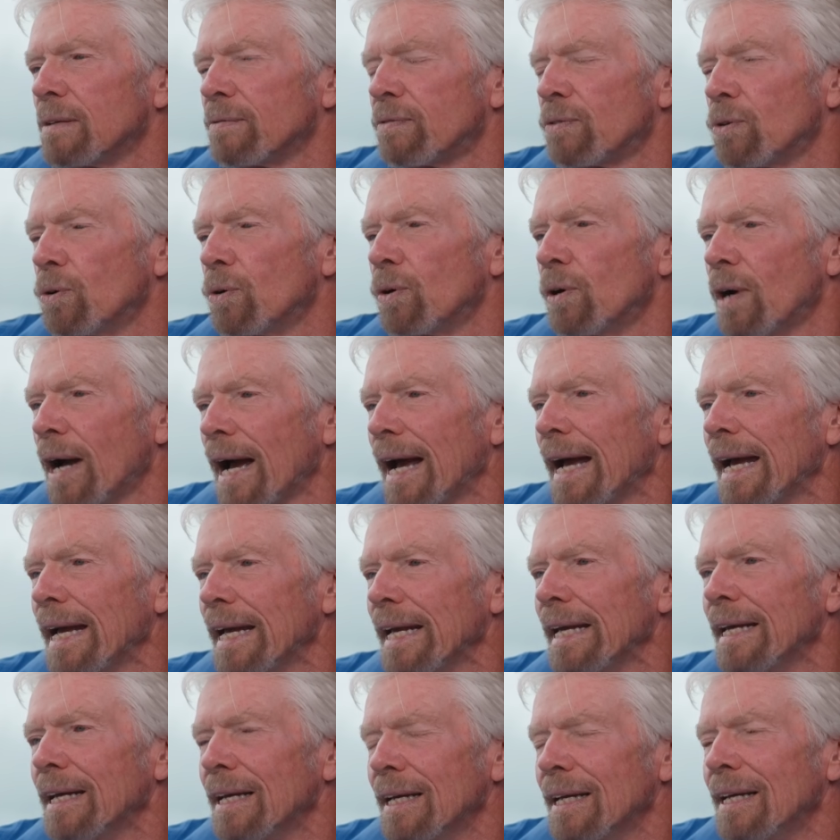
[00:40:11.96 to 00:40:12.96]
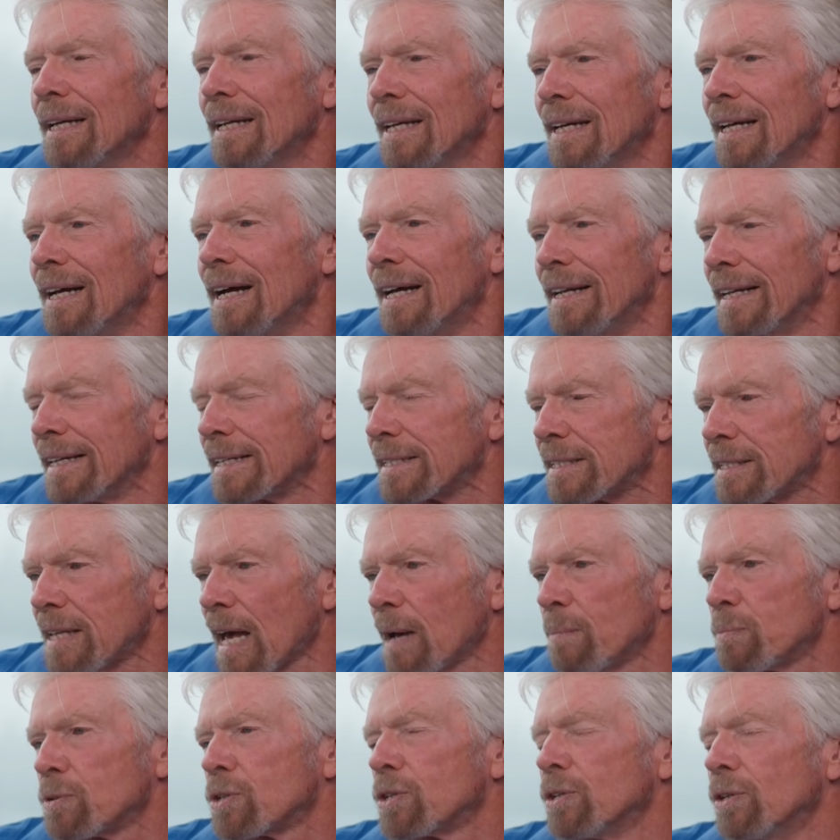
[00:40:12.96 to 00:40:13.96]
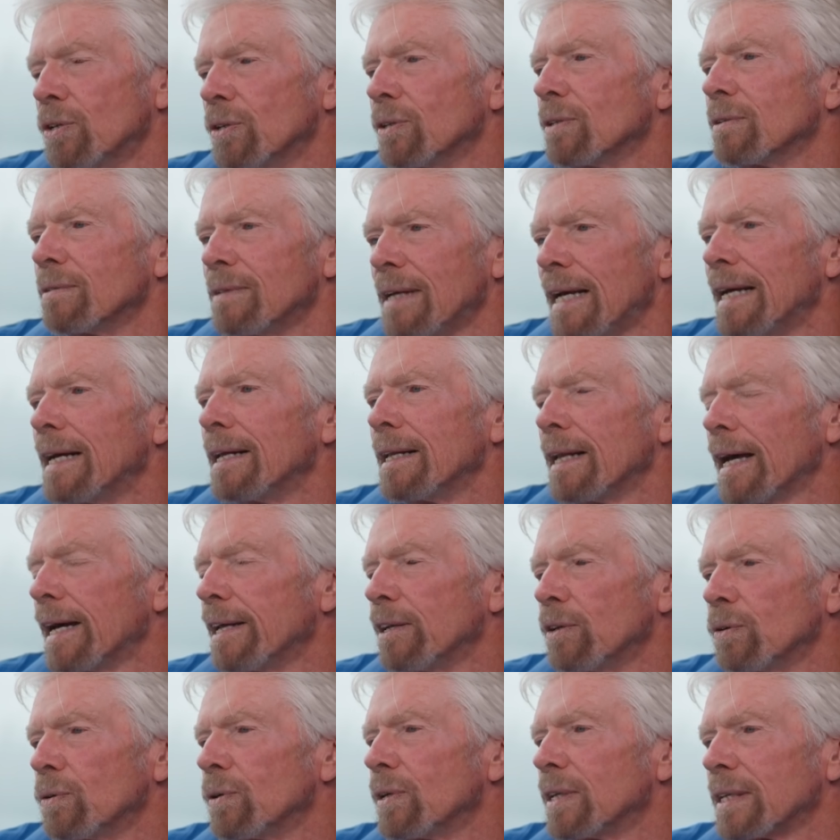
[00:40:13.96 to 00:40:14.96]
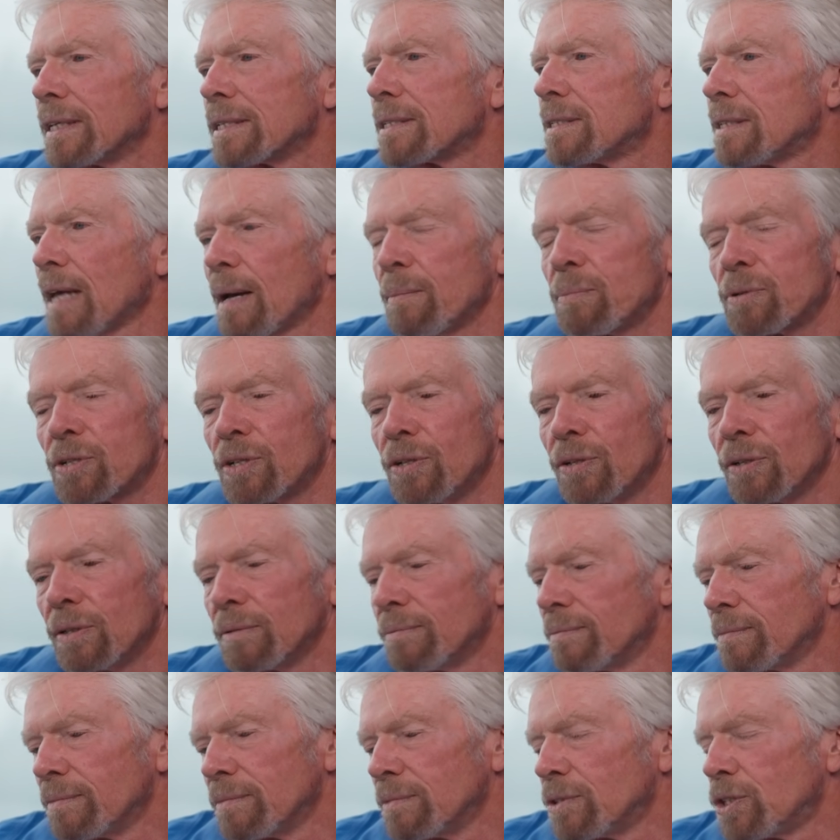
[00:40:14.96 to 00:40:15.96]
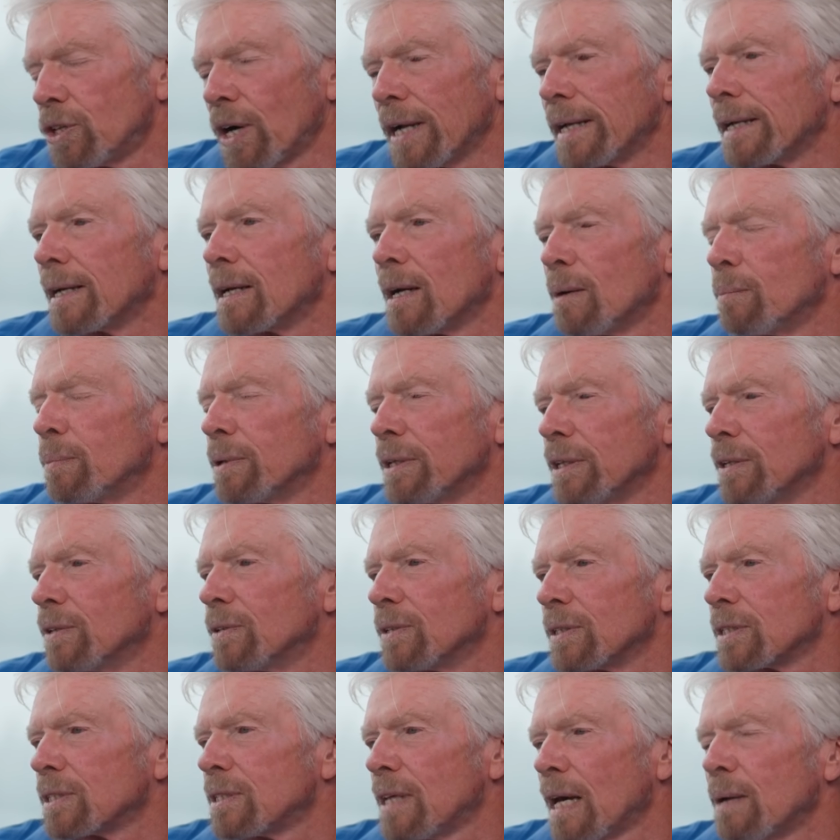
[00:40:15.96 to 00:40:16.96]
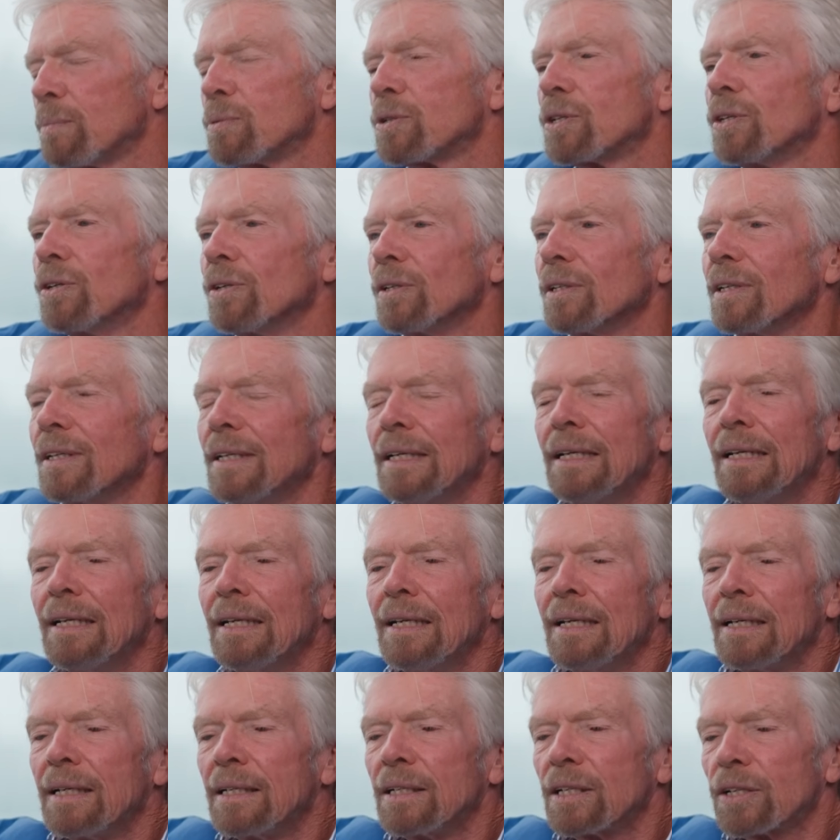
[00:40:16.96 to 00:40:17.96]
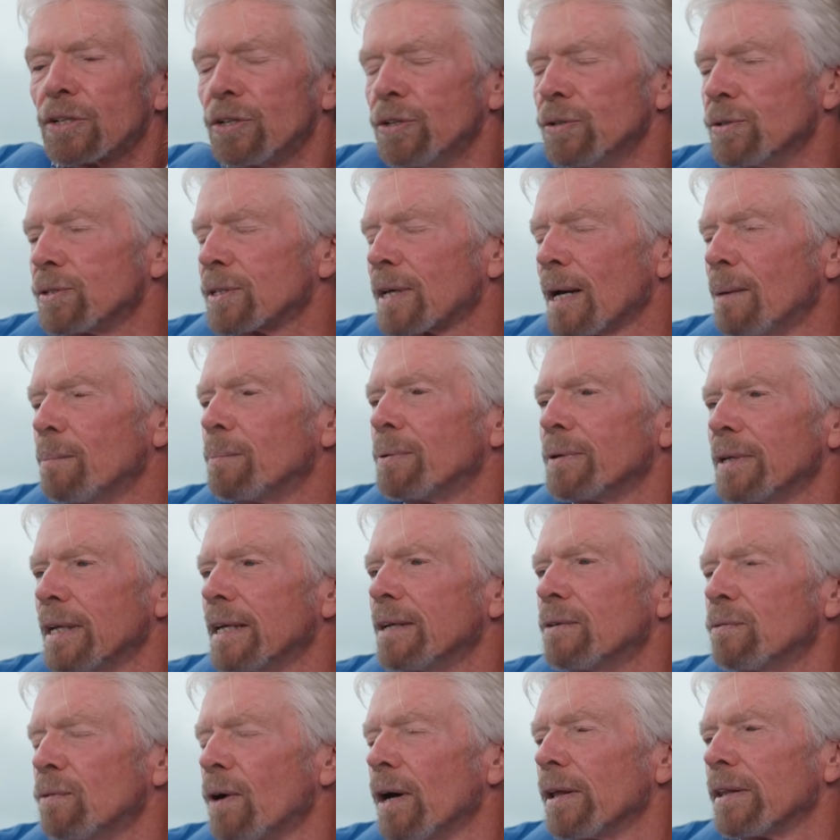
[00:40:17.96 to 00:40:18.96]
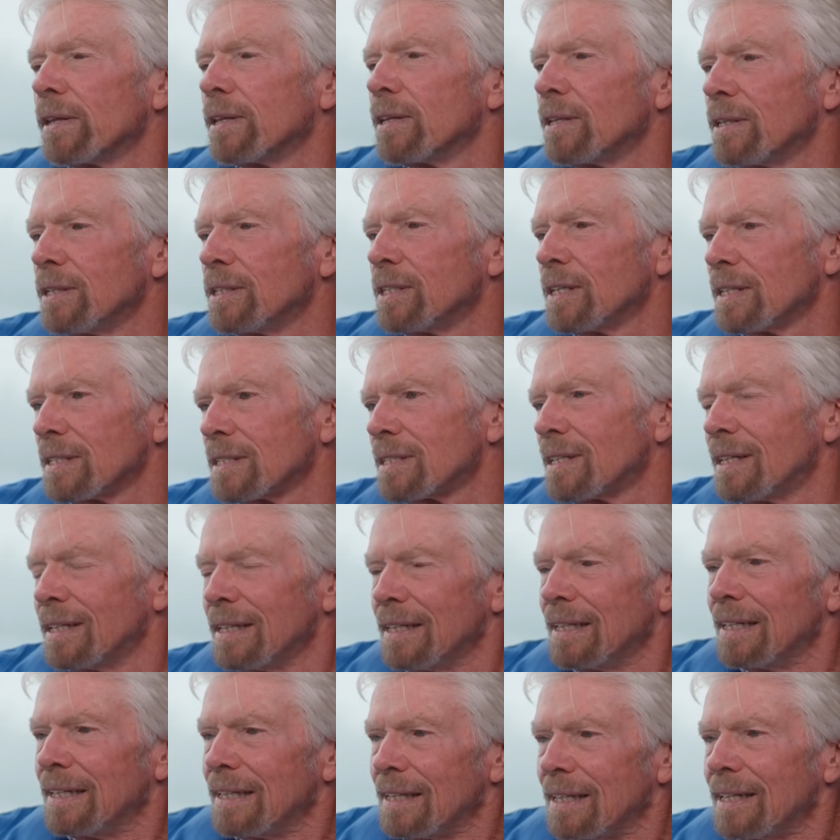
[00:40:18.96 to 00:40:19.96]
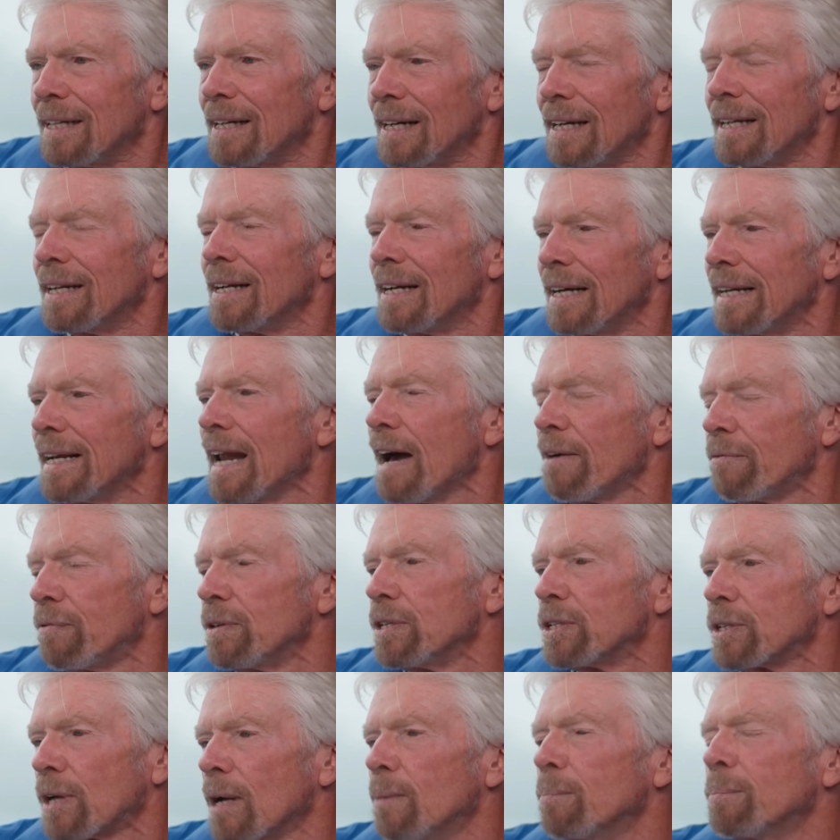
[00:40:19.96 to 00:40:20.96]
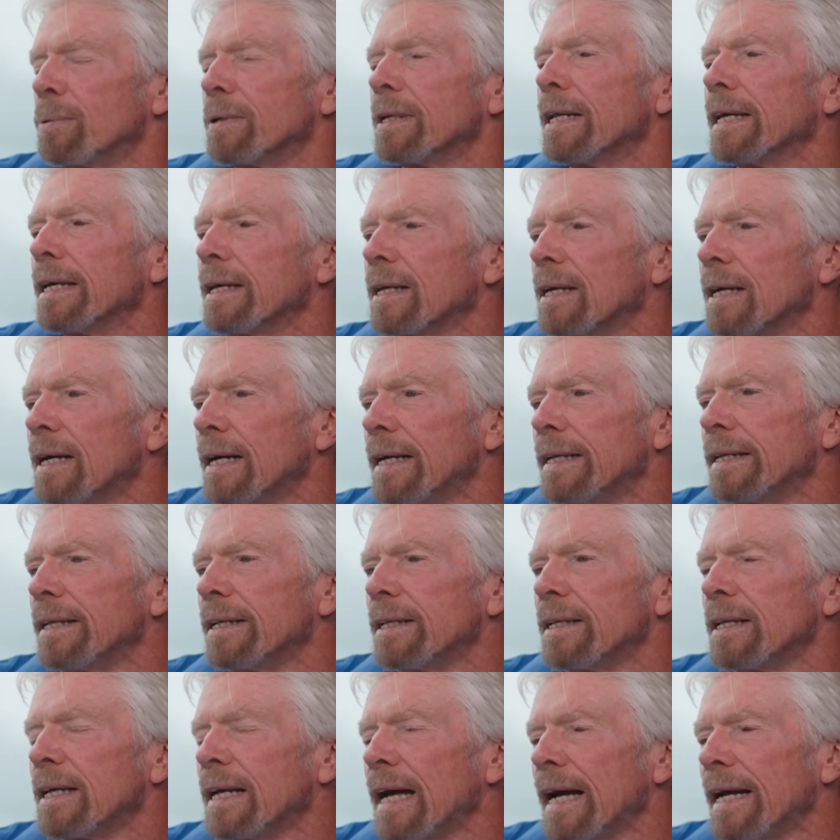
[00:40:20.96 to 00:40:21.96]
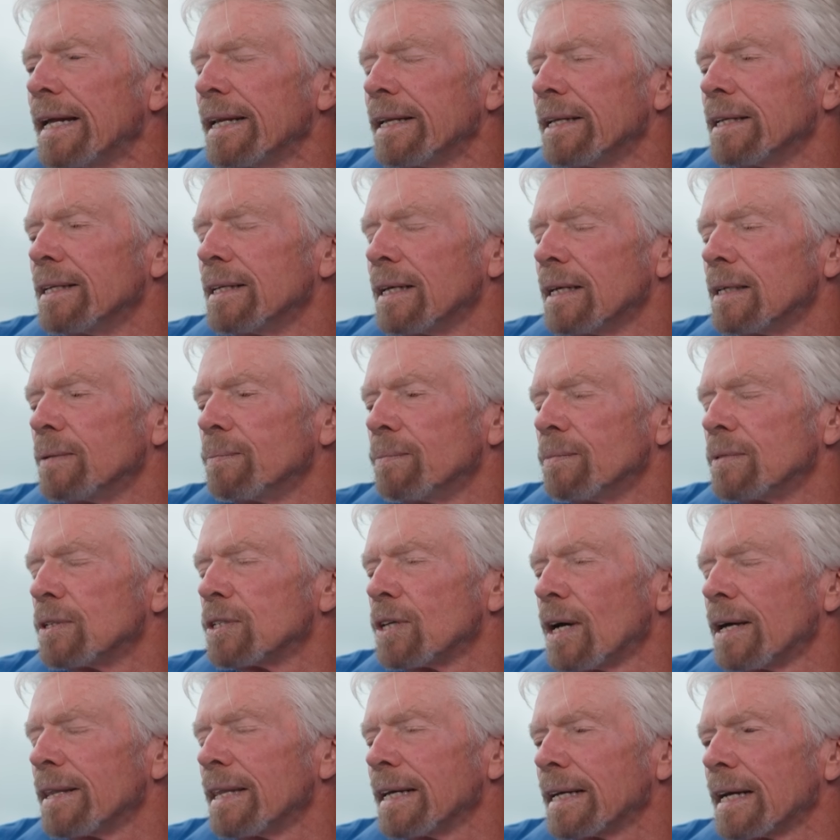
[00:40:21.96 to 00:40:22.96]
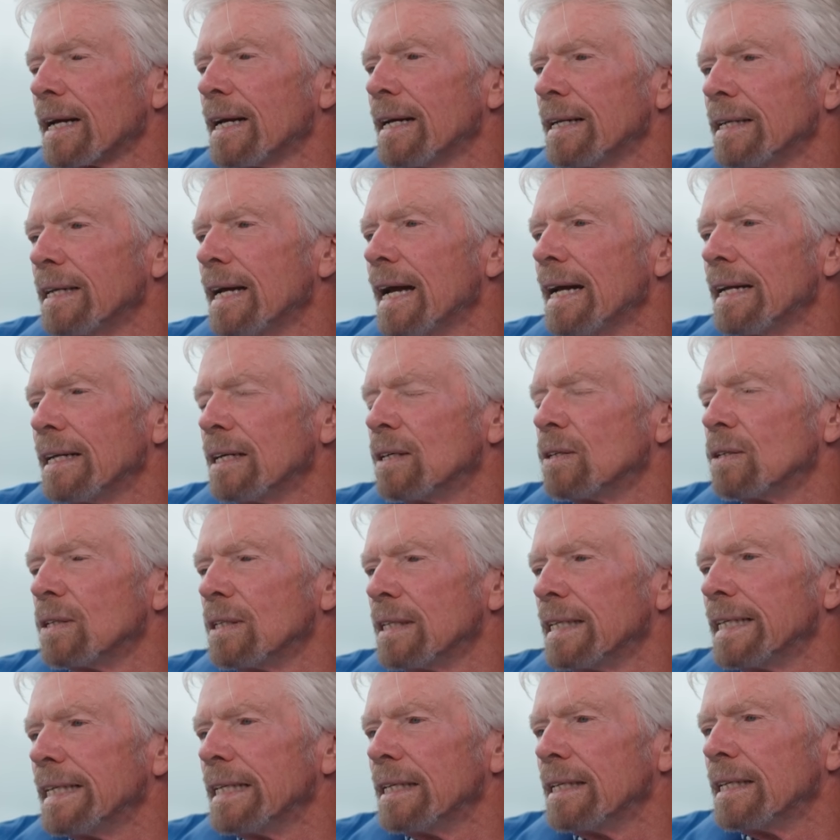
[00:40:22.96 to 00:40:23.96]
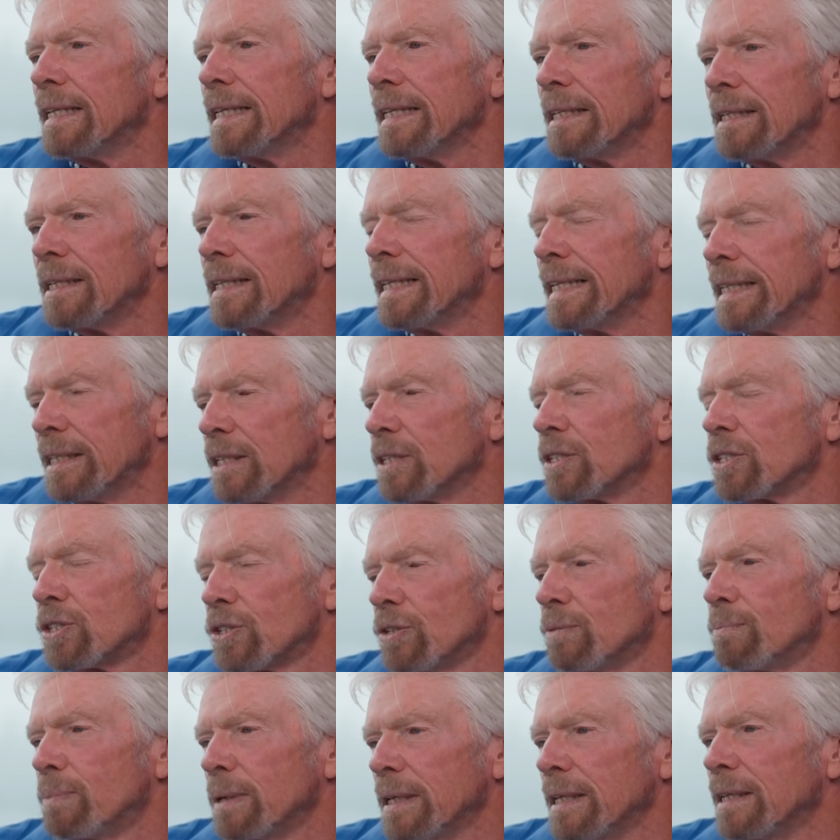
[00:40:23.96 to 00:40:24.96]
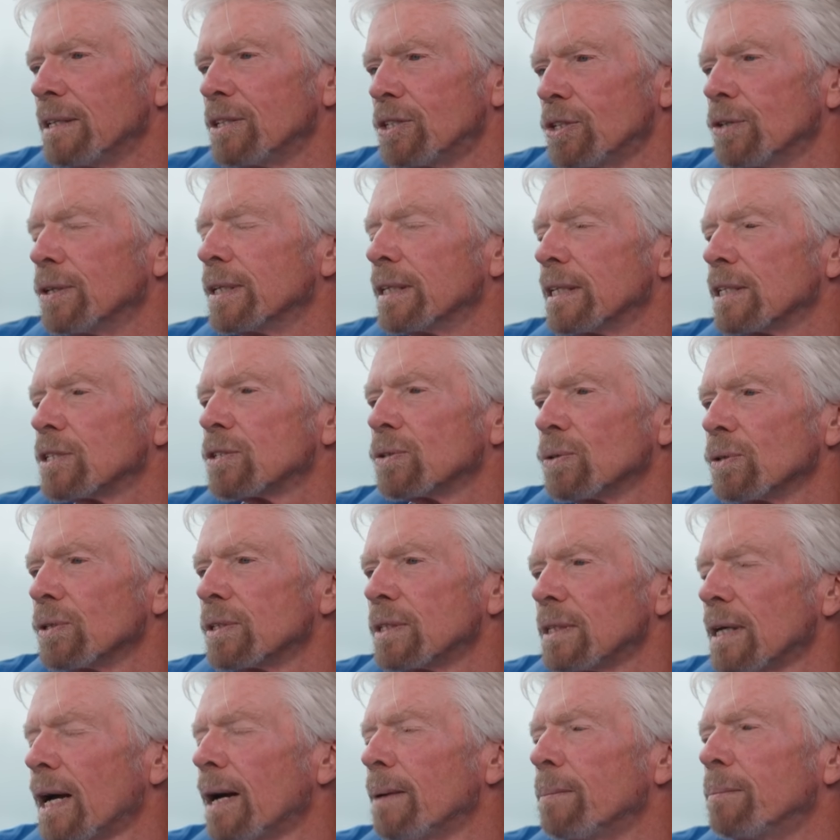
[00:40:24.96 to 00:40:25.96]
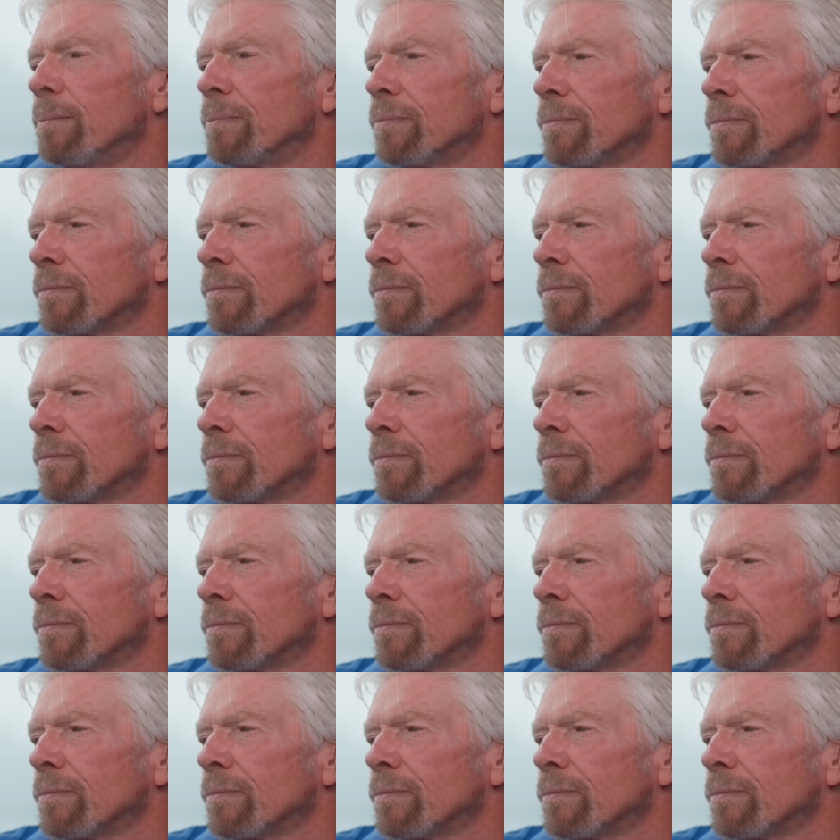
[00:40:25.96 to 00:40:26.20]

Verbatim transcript: for a, an exceptional airline or an exceptional train company or exceptional cruise company rather than just a, an average company. And, and um, so I think and, lead, eh, lead, leaders should be doing this all the time.